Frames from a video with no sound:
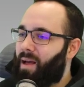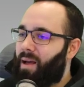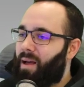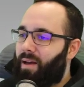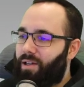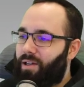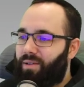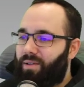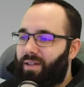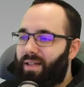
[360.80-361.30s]

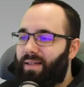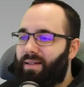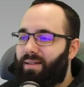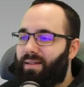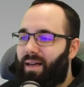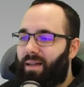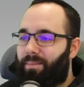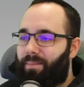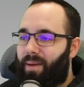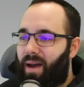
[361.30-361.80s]
So this is
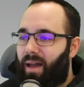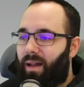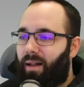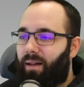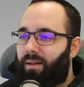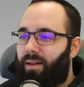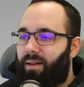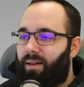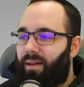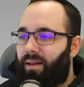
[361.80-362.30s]
that panel
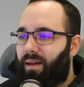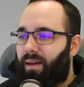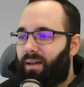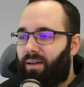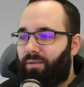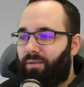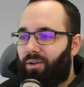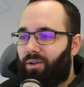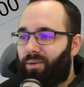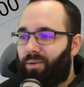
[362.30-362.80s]
that I
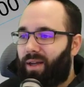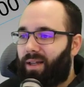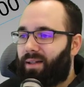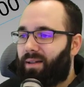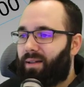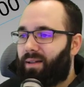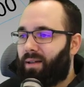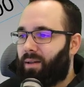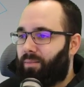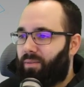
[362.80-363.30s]
have
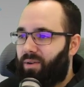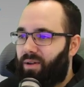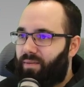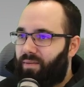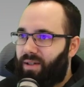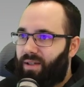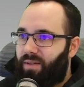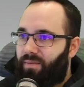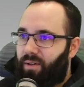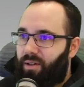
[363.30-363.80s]
created in the
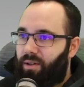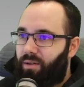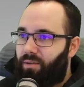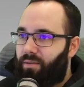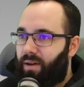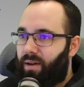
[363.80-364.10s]
previous video,